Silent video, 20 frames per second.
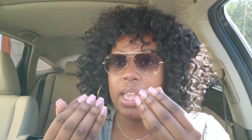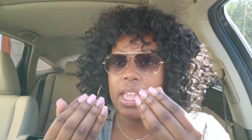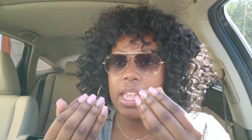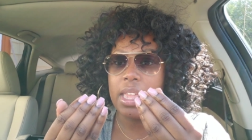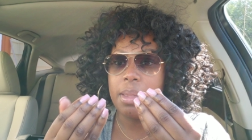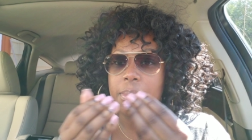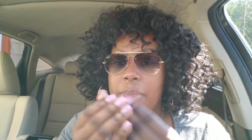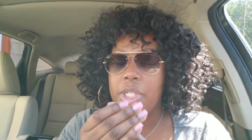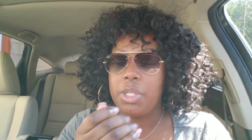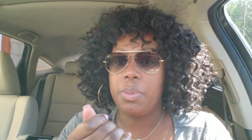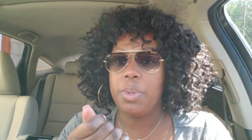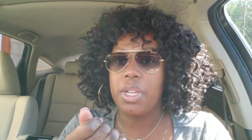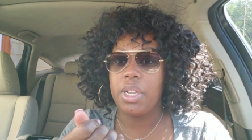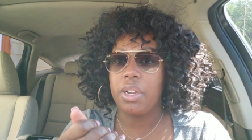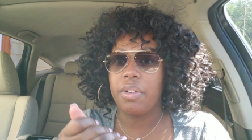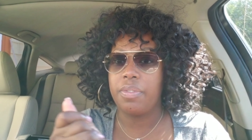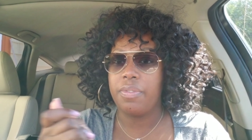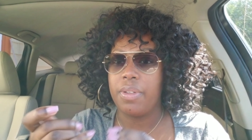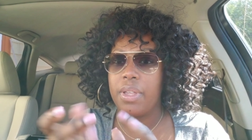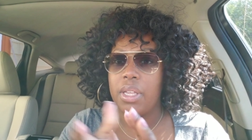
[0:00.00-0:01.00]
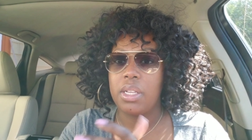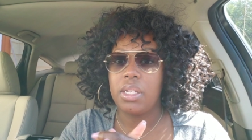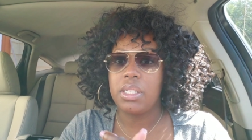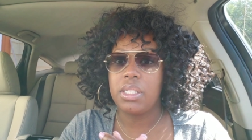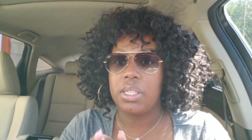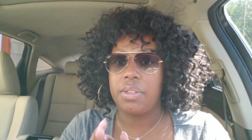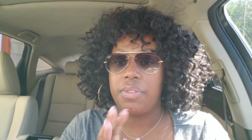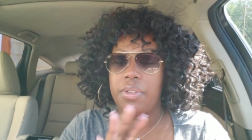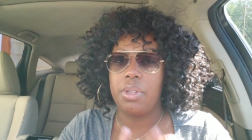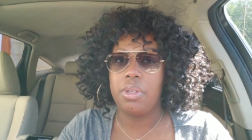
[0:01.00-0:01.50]
in between your
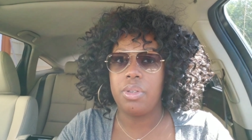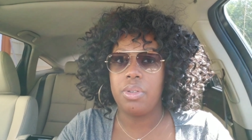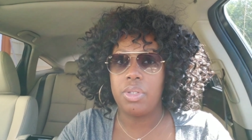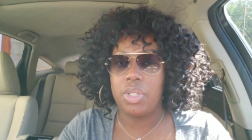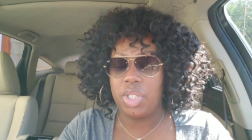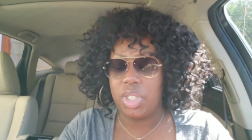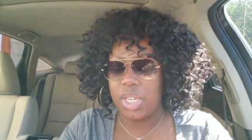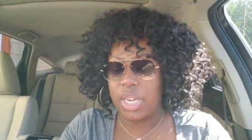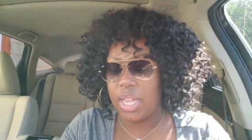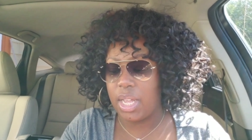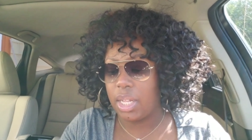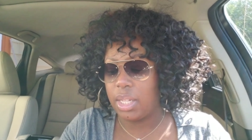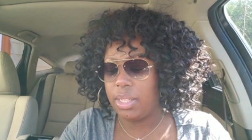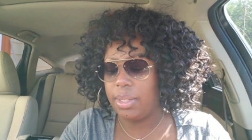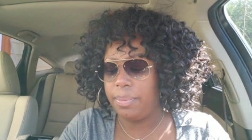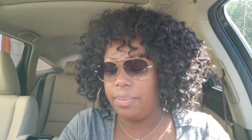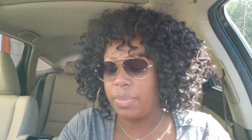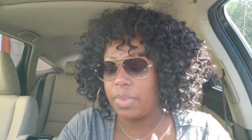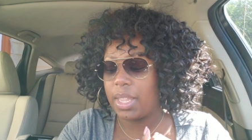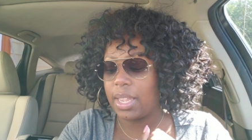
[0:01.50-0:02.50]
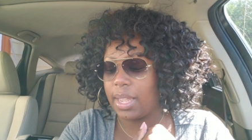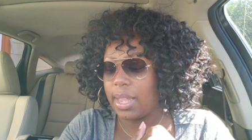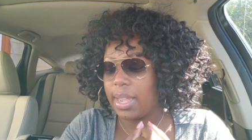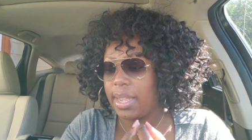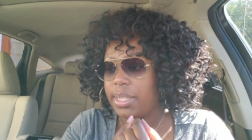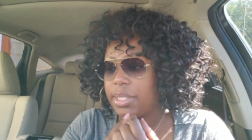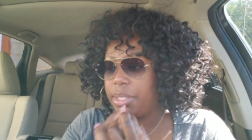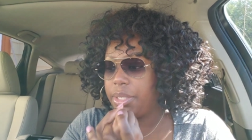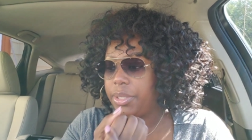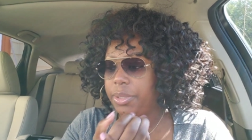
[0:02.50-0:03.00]
fills, if you use gel like
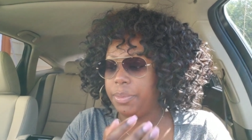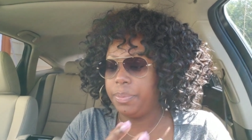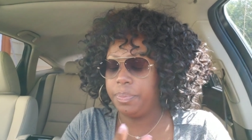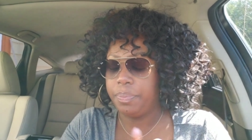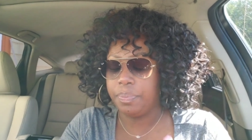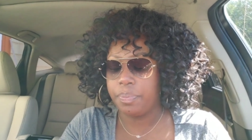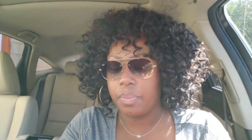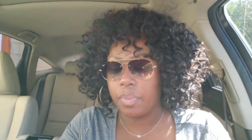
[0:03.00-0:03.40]
I do,